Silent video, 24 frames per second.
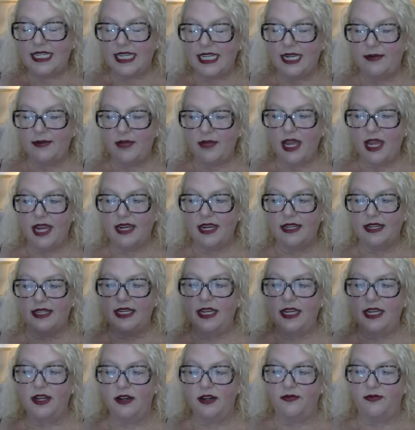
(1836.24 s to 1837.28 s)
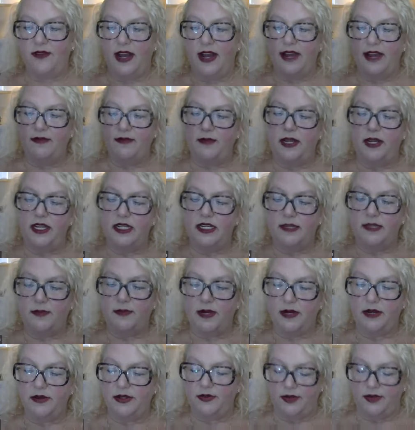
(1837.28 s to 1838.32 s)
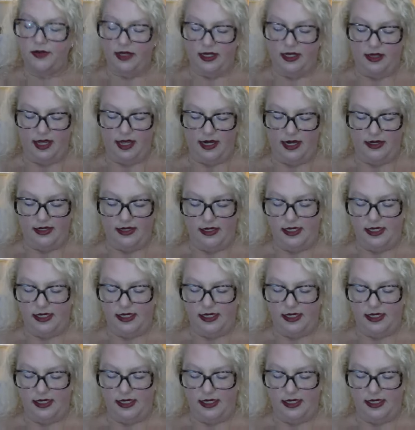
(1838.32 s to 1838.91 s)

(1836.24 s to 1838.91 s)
seemed like you know five minutes, but it was really like